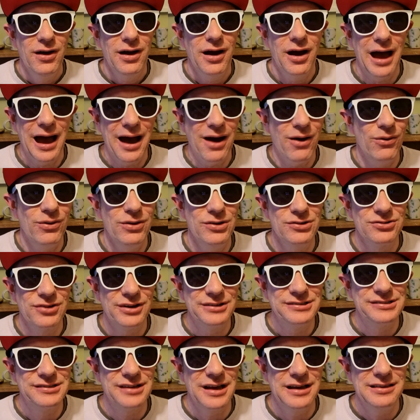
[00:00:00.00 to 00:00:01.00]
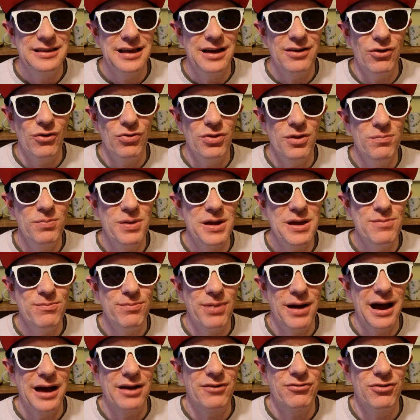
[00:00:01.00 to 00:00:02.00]
hours. I stayed there on the
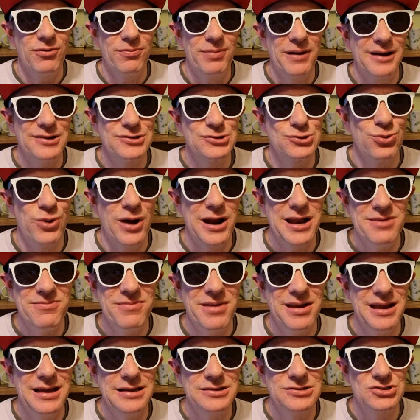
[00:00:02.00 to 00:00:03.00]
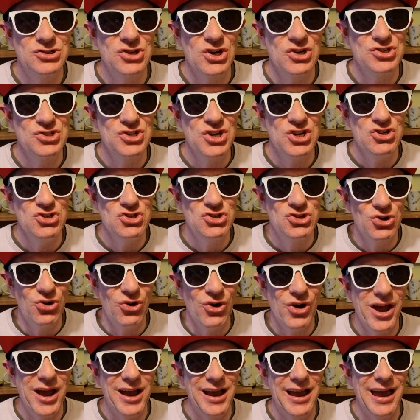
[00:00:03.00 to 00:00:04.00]
beanbag for about 20 minutes, just
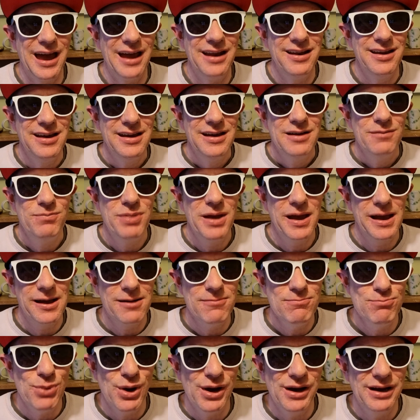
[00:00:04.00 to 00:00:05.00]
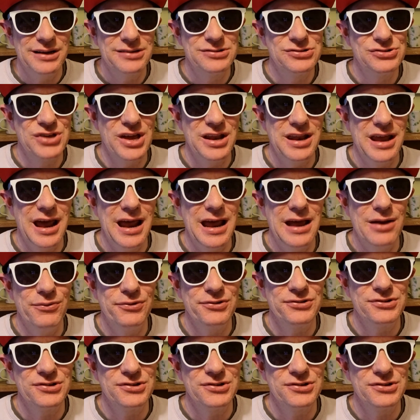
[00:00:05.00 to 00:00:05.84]
enjoying it, being immersed in it. It was